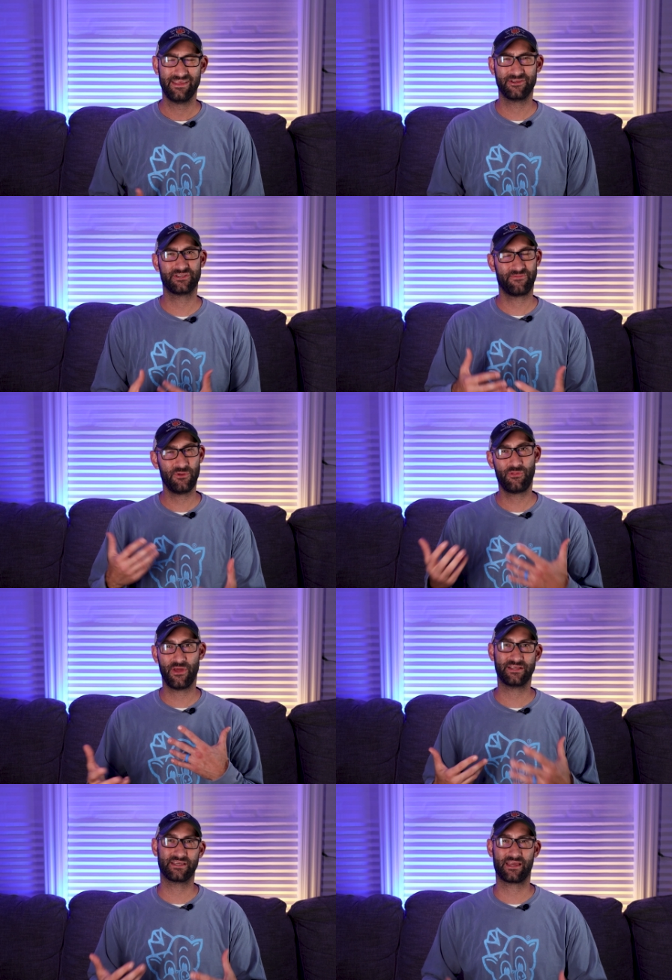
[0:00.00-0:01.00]
There's a few
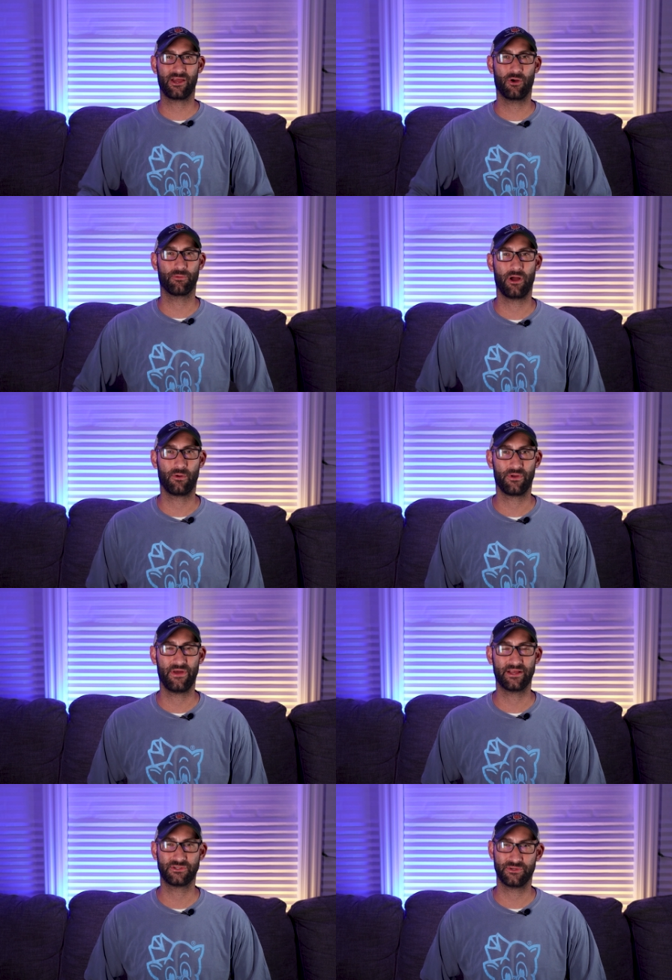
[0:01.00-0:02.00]
things that can go wrong with that.